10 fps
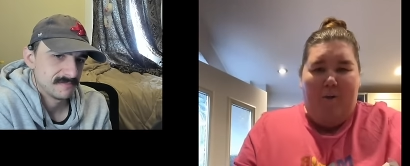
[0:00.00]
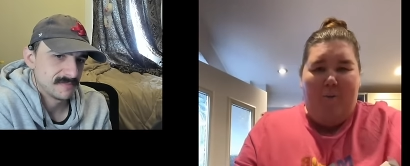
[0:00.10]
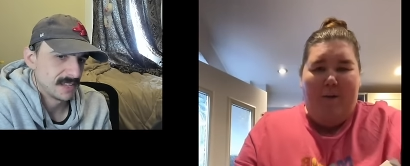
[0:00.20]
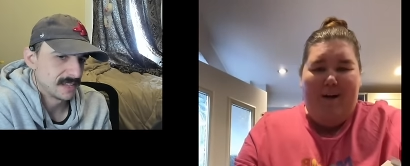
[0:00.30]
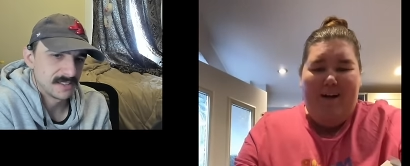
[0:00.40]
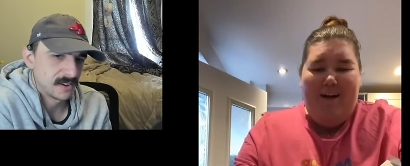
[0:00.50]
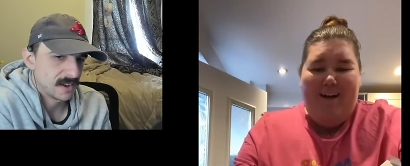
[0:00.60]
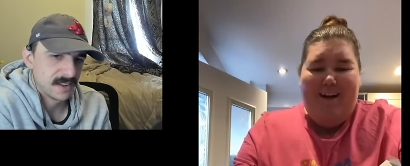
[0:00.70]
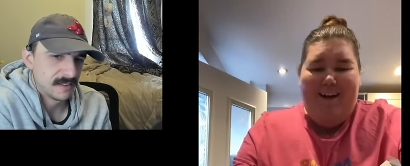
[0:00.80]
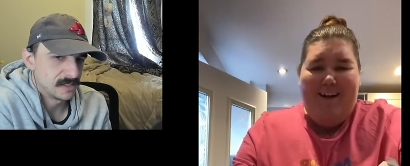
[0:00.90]
Speaker 1: it's
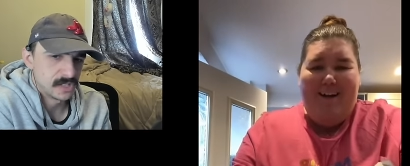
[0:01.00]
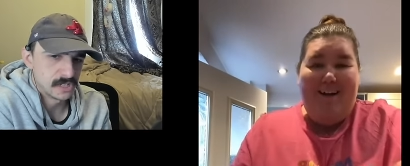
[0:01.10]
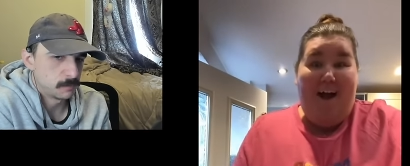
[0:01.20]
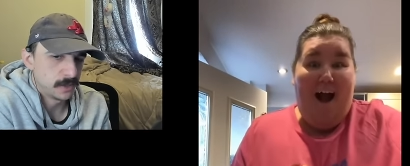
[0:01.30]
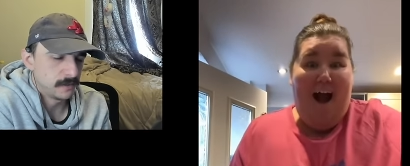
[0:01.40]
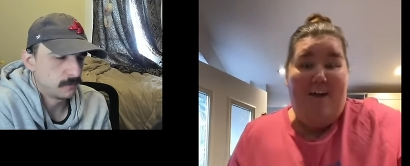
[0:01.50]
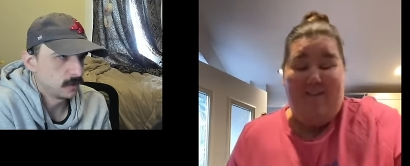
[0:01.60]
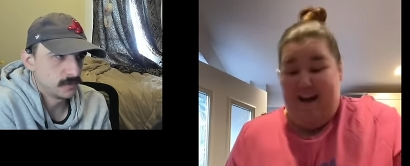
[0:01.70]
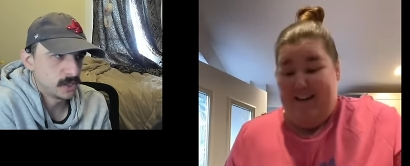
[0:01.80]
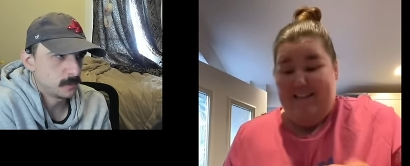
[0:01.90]
okay. It's just a plate full right,
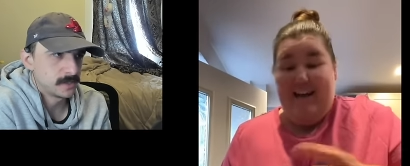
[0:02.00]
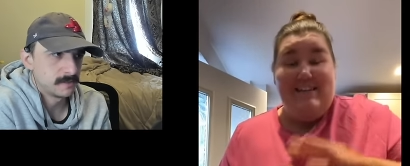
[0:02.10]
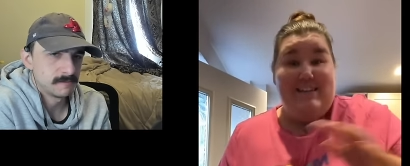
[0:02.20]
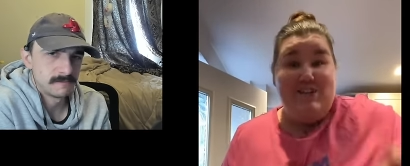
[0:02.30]
of chips. Right, I need to get a dish